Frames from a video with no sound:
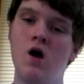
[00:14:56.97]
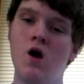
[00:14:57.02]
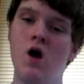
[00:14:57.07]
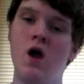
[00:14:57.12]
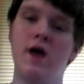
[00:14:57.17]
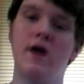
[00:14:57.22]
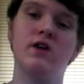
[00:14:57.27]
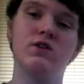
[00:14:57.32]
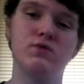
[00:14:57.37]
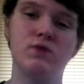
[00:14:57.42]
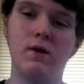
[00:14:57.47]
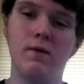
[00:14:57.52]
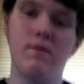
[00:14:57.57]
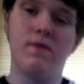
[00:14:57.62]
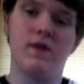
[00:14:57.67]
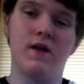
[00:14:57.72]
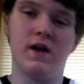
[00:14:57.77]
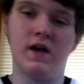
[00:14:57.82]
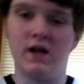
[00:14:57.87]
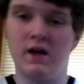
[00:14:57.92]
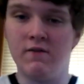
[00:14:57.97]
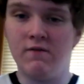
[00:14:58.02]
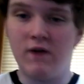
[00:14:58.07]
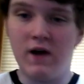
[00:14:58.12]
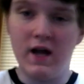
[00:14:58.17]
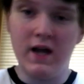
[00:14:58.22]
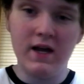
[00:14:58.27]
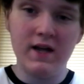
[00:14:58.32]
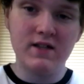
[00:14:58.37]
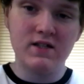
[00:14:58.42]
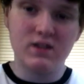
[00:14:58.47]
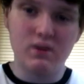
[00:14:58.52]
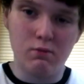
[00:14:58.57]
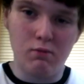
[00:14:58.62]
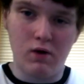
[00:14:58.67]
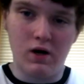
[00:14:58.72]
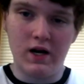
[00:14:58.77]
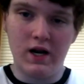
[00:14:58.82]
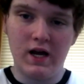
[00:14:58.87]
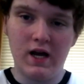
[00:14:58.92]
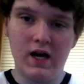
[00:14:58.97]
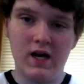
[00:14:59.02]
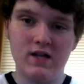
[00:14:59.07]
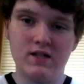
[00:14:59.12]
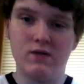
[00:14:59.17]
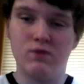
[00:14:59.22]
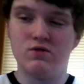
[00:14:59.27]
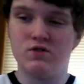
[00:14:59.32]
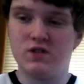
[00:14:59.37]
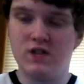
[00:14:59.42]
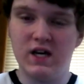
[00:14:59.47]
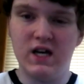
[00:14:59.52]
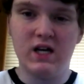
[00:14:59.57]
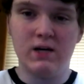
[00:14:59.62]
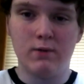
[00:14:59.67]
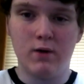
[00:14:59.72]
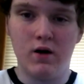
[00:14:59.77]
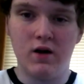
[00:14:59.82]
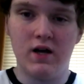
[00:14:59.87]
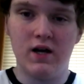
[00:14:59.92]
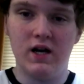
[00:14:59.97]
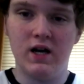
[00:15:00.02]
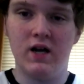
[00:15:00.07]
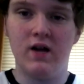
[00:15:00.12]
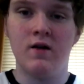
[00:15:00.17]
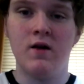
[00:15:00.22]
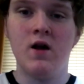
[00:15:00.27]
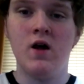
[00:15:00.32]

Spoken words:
Here's what I'm thinking. If I can get some money, guys, I was thinking about getting